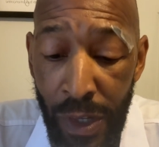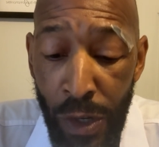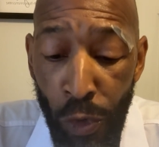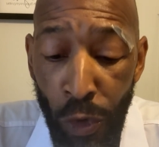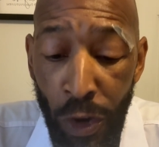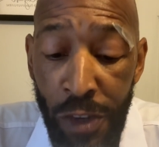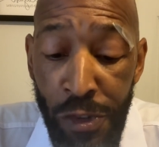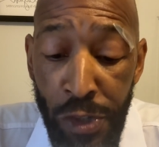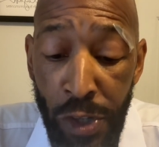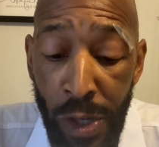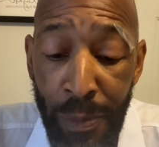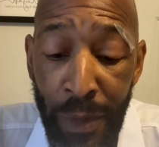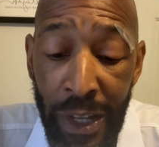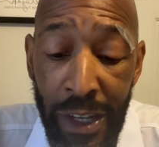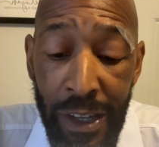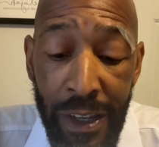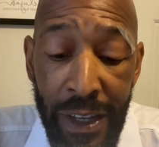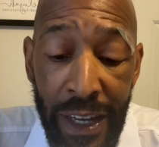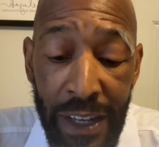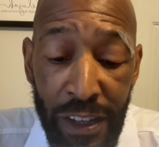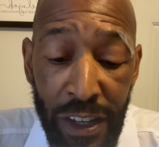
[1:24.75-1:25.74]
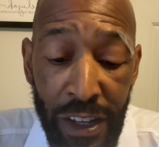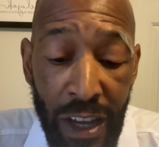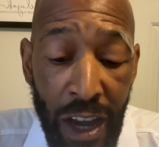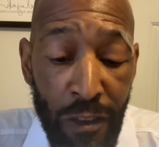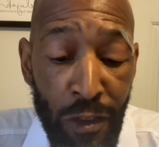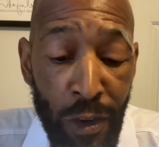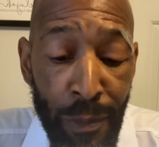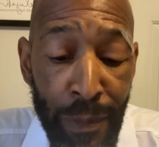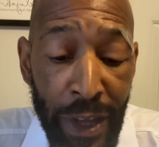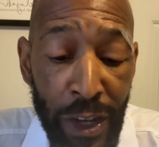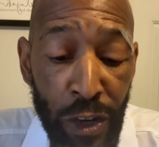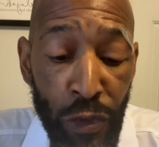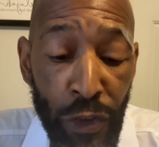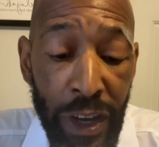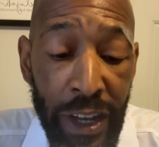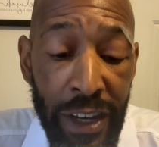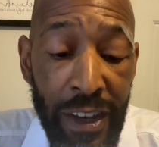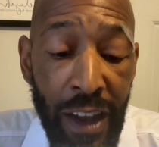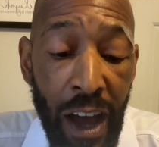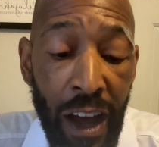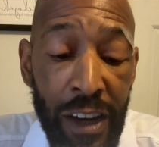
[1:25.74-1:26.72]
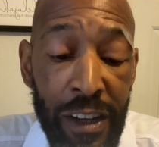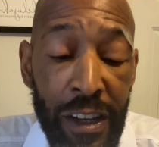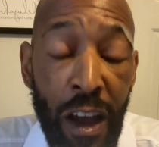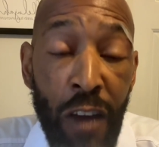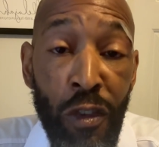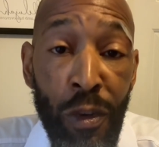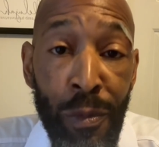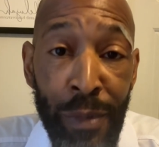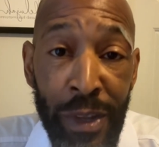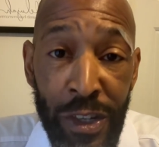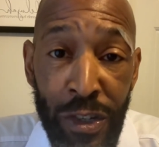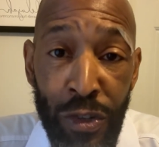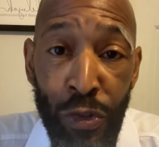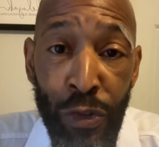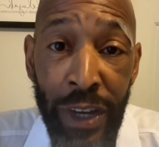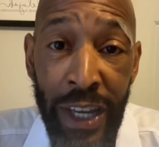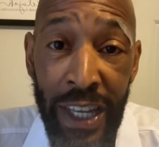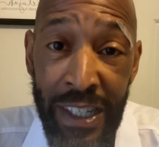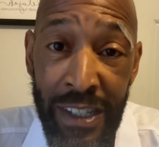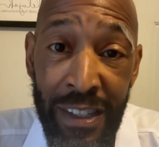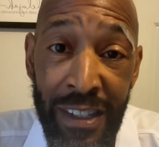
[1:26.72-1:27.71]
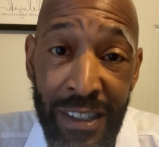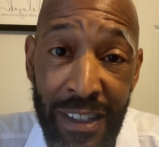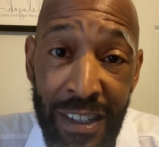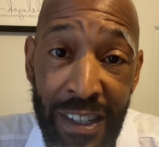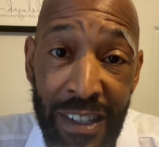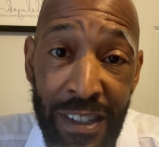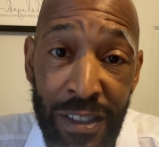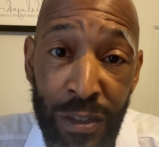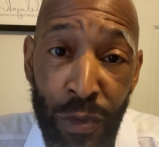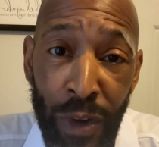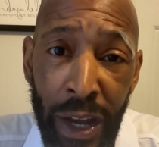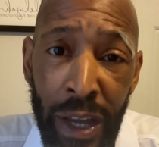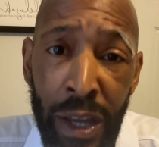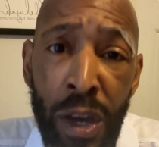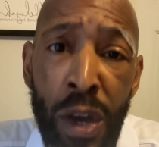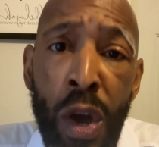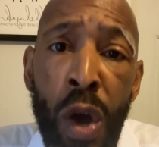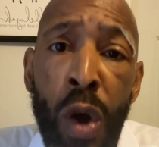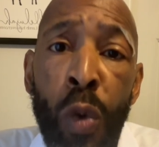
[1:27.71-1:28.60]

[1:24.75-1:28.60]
We're also going to be looking at the governmental and non-governmental entities, right?